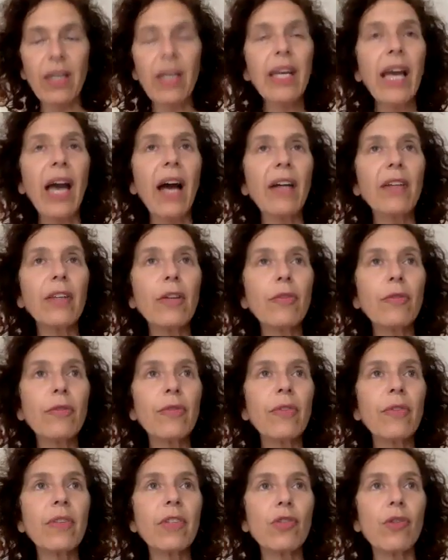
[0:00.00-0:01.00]
kind of
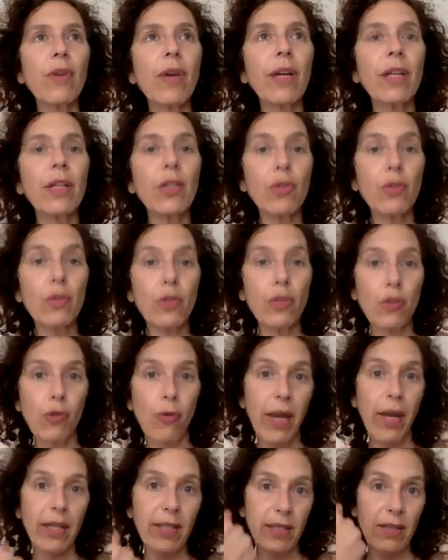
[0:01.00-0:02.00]
trying to
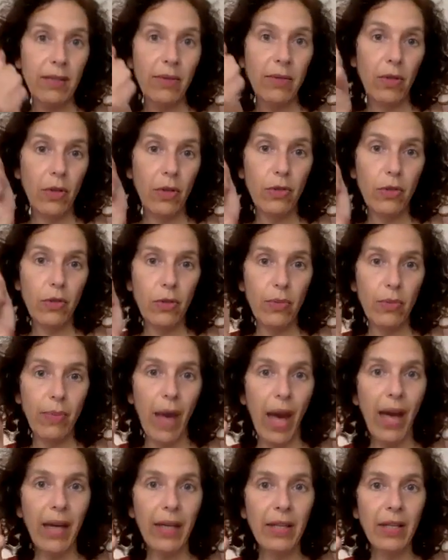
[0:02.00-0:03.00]
straighten the
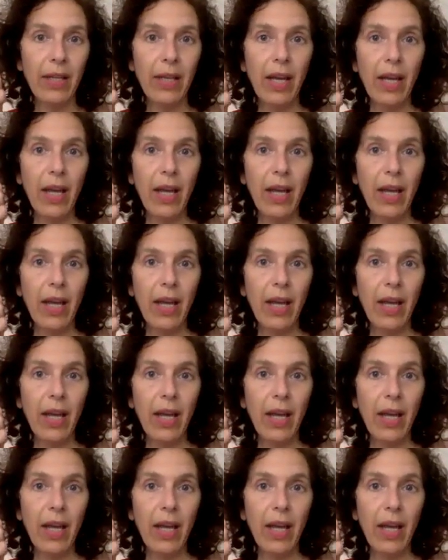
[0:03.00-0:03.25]
back.